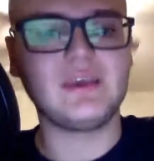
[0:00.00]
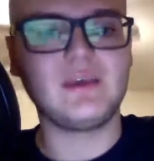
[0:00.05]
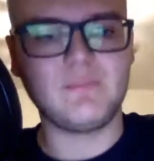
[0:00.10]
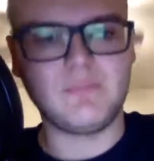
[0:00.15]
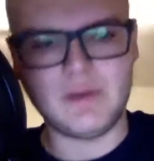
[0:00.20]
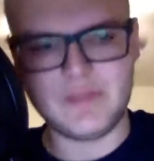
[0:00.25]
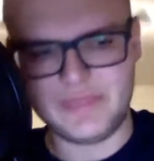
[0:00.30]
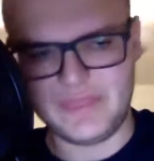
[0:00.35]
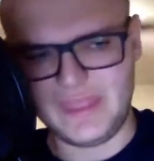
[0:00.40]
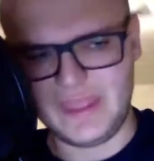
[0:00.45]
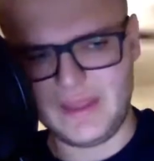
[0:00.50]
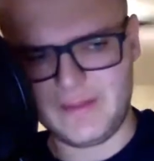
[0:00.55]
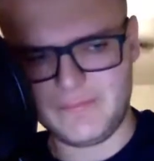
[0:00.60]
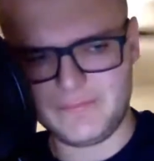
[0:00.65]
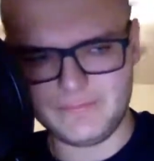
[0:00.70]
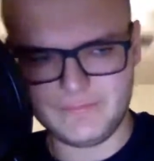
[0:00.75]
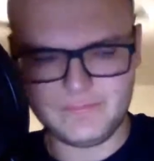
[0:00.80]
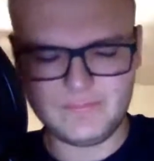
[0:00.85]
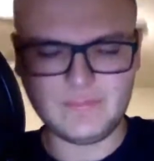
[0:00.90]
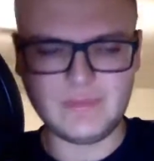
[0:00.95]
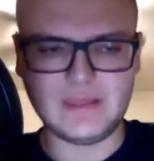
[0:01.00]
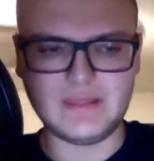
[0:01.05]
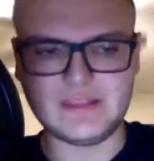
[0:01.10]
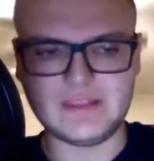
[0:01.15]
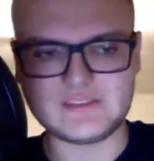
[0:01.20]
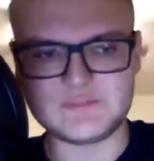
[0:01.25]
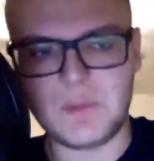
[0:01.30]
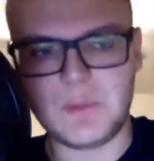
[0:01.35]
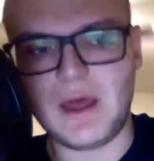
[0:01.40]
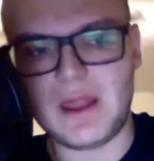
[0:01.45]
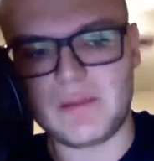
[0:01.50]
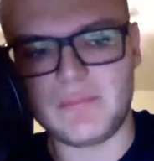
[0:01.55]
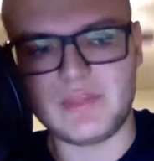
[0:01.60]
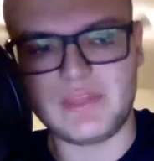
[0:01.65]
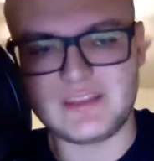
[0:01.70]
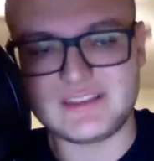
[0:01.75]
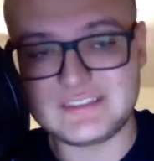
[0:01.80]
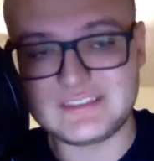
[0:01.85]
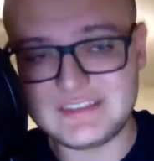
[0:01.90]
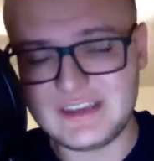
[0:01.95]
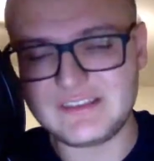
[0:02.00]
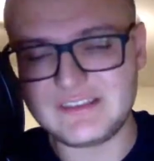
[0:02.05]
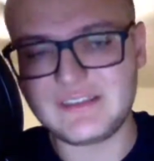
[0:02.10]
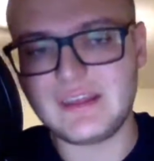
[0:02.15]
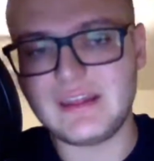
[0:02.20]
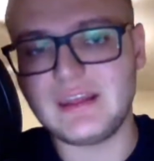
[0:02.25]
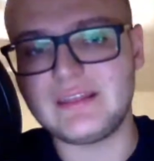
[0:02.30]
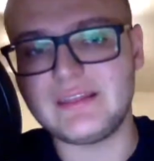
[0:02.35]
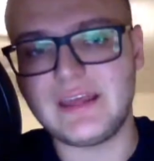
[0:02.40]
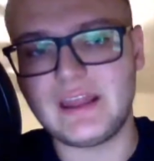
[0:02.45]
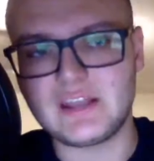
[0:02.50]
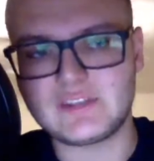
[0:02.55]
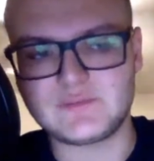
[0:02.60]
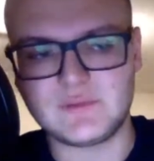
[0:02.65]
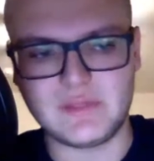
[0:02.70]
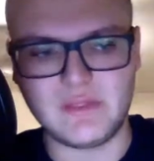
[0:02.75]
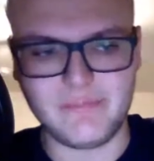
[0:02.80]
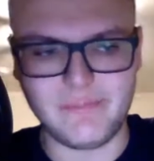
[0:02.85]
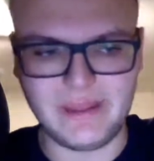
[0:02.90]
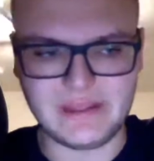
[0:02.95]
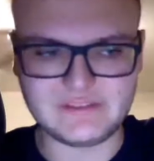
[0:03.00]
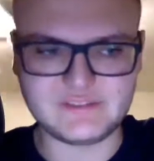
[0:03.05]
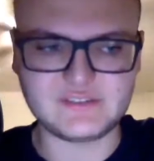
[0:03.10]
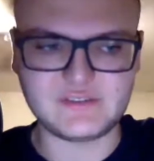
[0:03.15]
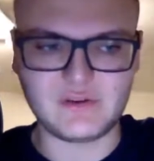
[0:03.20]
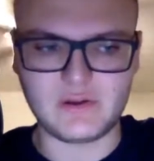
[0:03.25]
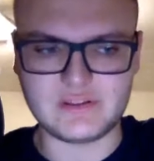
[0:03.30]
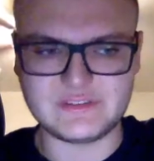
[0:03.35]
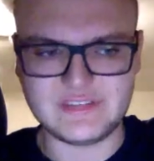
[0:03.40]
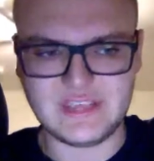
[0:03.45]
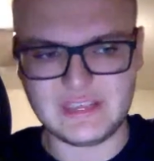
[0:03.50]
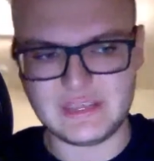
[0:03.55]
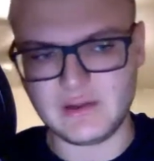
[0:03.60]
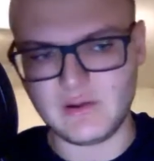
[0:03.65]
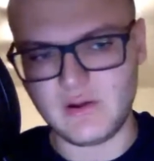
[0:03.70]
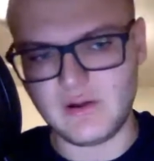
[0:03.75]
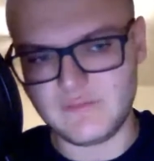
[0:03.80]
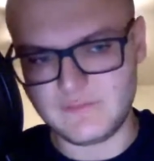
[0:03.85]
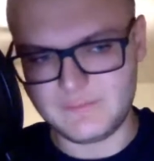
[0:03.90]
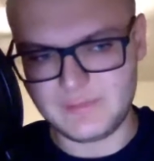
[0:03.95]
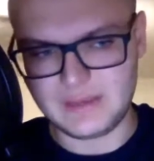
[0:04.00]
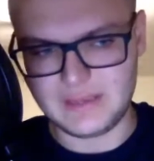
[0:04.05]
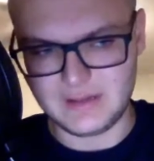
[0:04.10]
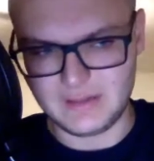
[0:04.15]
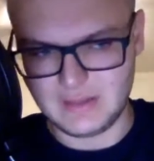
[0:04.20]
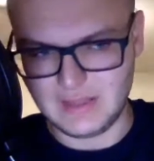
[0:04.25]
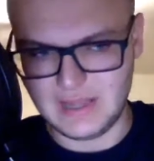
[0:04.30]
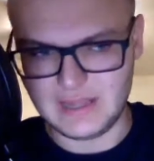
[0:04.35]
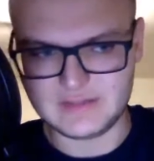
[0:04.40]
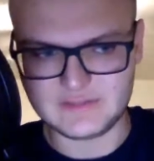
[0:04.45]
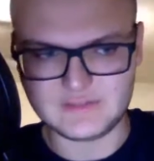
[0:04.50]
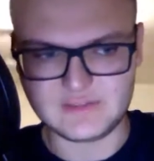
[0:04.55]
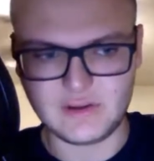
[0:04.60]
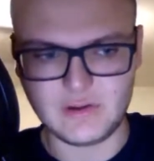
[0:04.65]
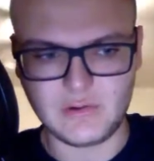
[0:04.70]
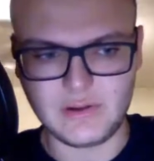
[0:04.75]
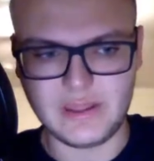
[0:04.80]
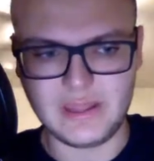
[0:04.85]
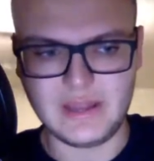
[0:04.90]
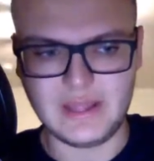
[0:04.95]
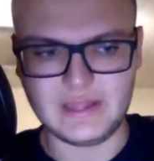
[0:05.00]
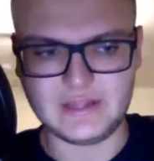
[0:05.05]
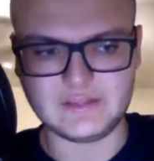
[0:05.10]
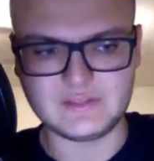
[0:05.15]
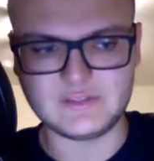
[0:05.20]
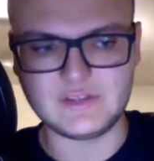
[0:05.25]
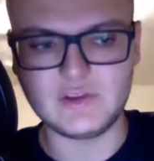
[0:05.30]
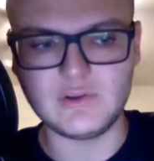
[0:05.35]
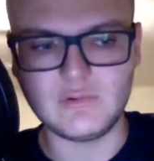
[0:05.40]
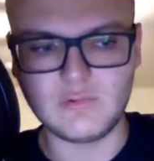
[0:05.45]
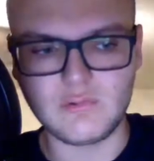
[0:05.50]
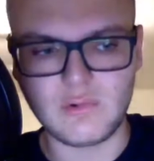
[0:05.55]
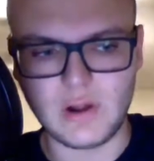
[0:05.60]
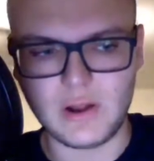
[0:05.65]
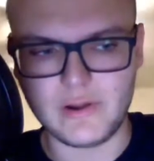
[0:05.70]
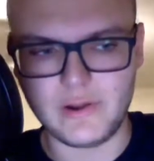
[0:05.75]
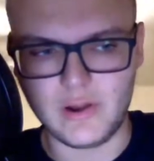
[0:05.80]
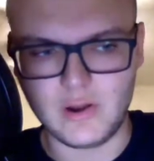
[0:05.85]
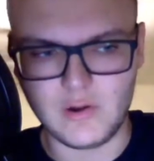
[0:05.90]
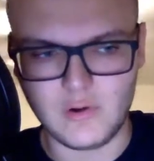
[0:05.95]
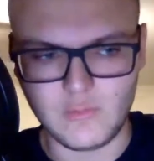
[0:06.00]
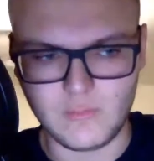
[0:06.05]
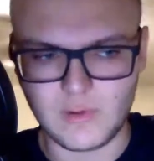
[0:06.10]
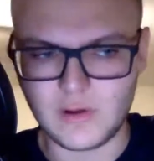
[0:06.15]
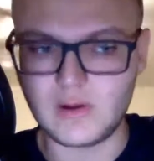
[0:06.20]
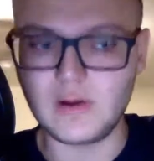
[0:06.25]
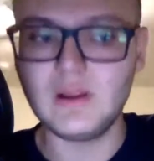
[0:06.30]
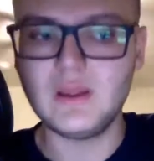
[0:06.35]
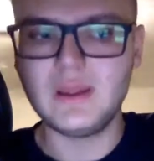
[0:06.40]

But then in this bottom of the sixth inning, that is when the Mets started taking off. Pete Alonso hit a 2-run homer.